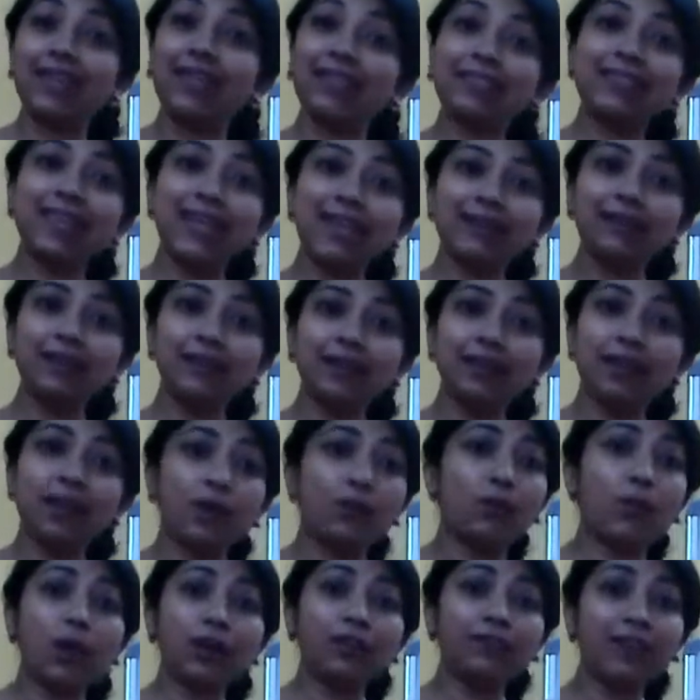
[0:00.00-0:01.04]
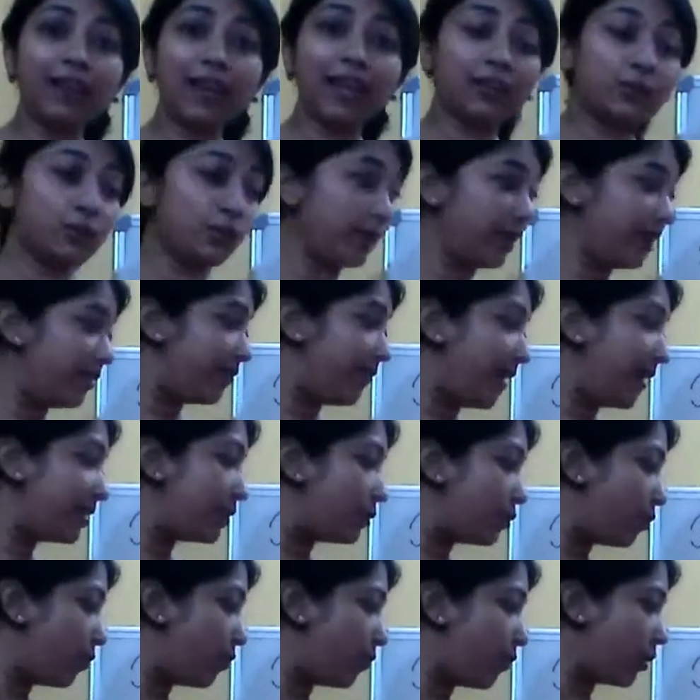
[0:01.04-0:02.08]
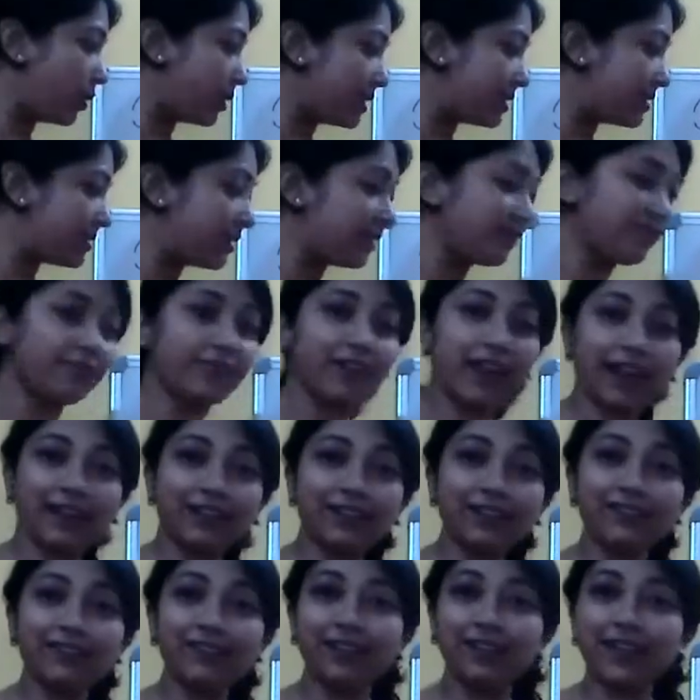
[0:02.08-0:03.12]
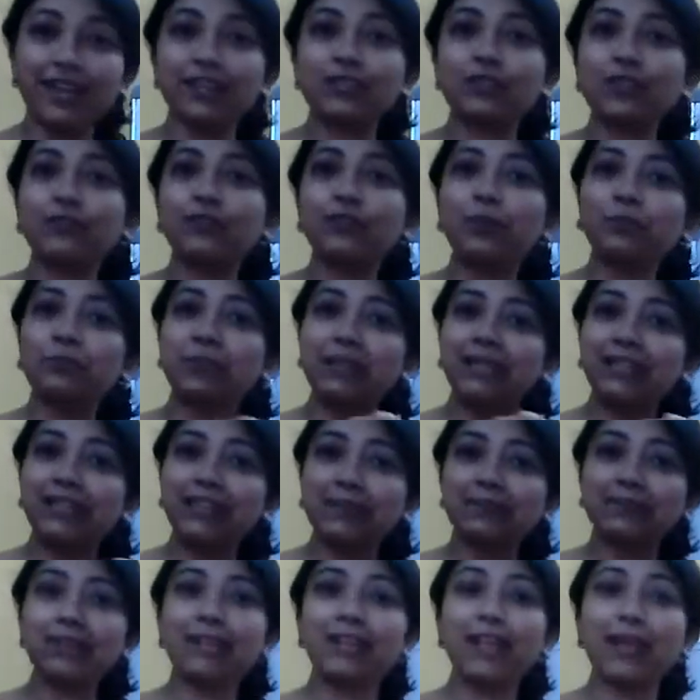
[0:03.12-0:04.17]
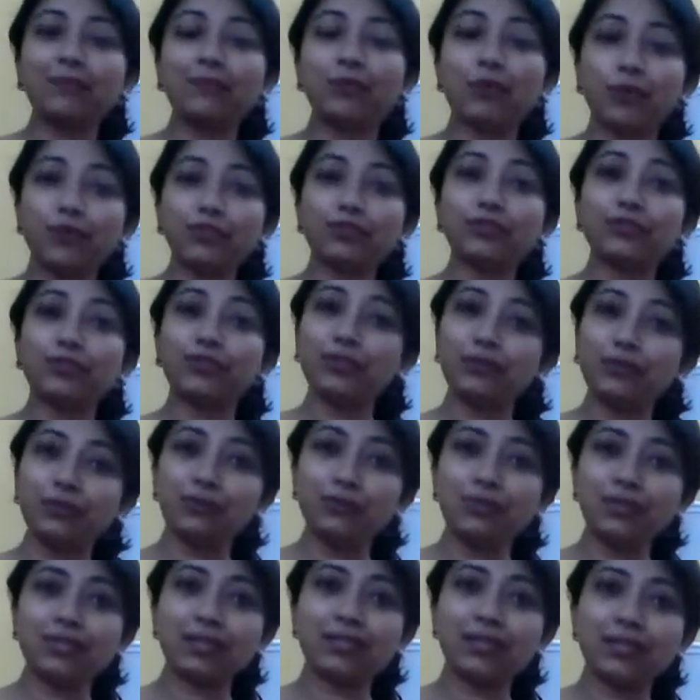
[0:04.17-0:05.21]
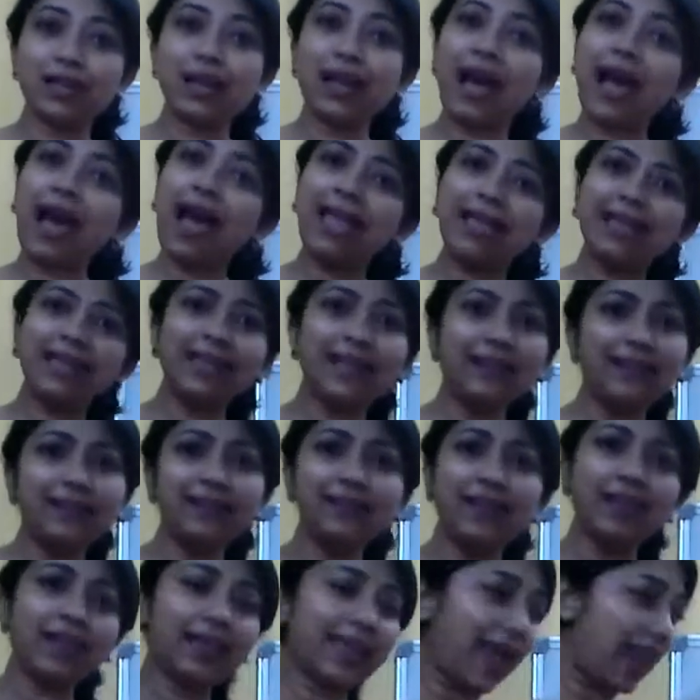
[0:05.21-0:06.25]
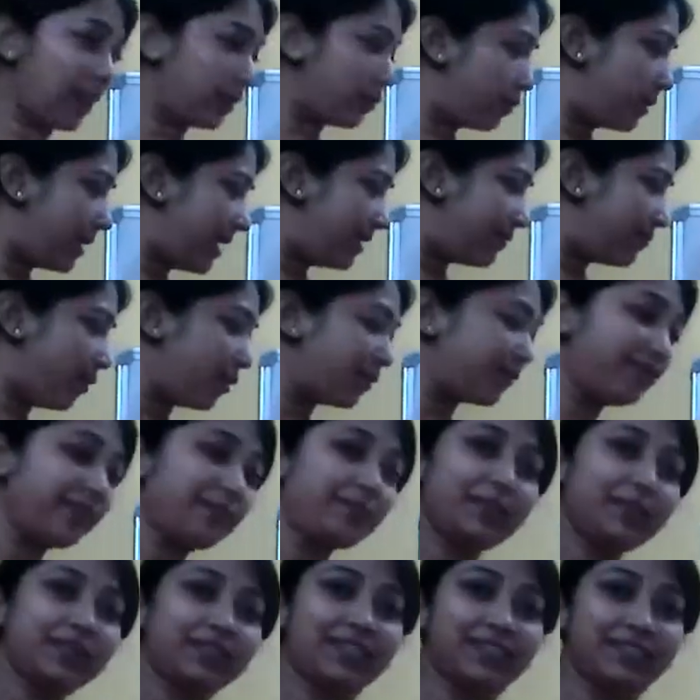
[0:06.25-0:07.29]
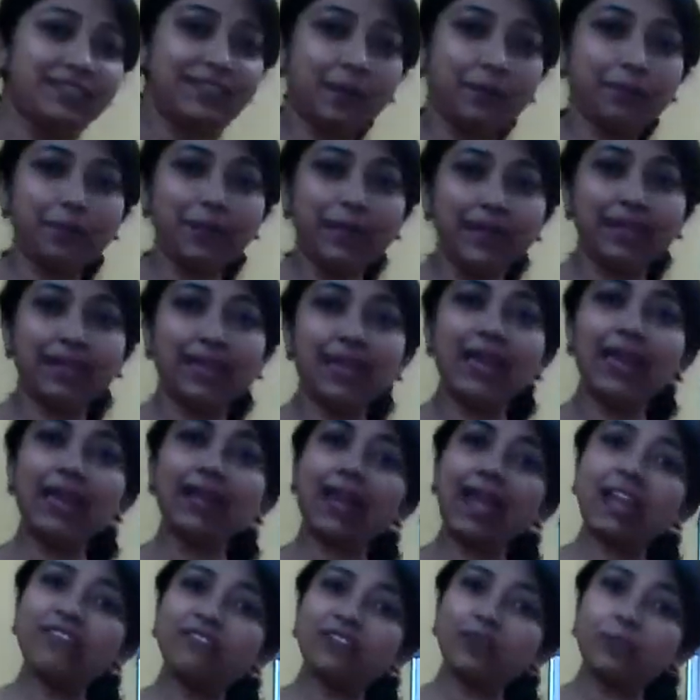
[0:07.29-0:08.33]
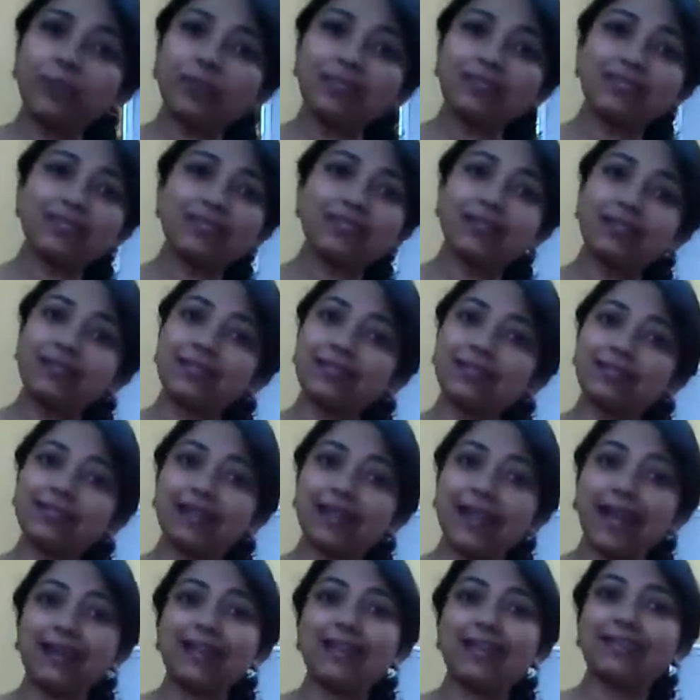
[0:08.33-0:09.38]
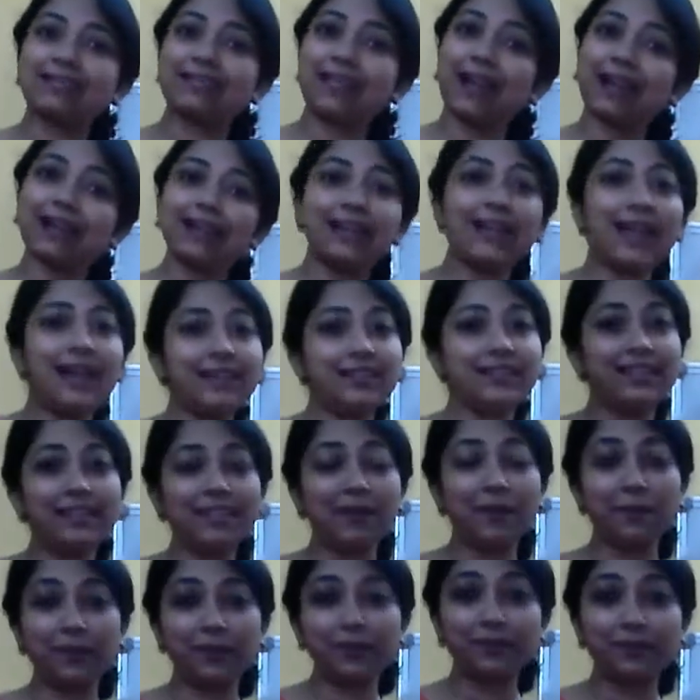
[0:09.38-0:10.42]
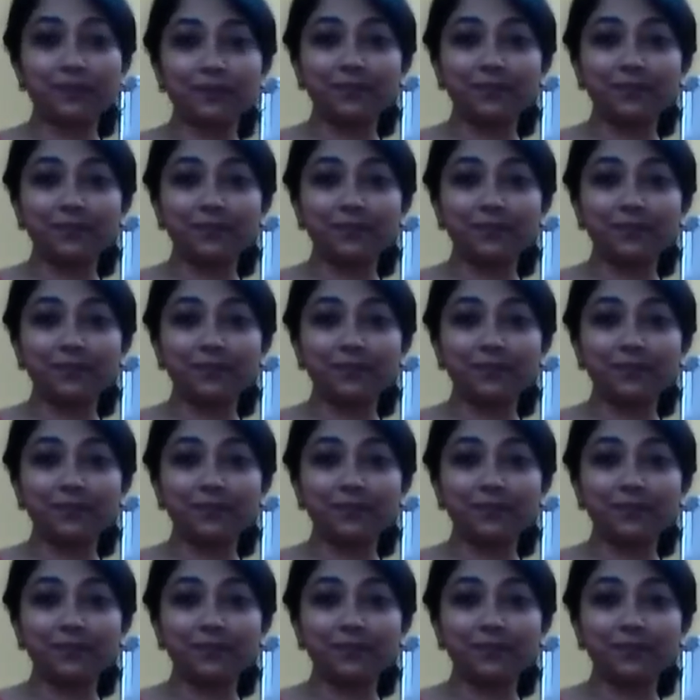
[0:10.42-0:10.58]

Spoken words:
Then what will I do? If I know what is the refractive index of the medium that I am going to use, I can calculate what will be theta p and I will be incidenting the light exactly at theta p.